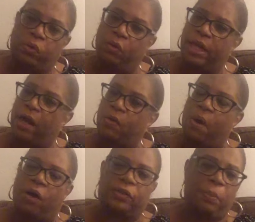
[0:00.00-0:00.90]
through that
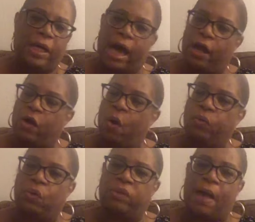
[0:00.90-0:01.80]
cross. We got to
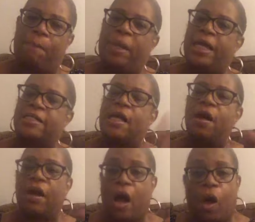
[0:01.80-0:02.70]
go through that place
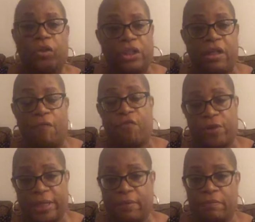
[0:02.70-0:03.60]
called
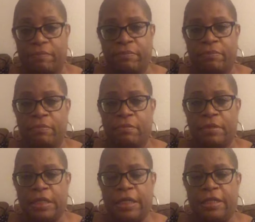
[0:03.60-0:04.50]
suffering.
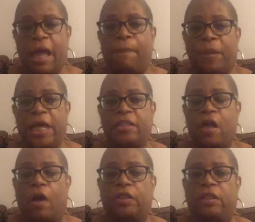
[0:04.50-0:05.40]
That place
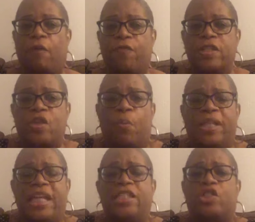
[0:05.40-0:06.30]
called suffering. So
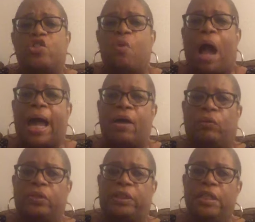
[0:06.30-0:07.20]
when these
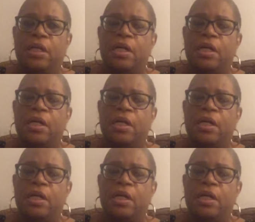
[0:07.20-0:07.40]
trials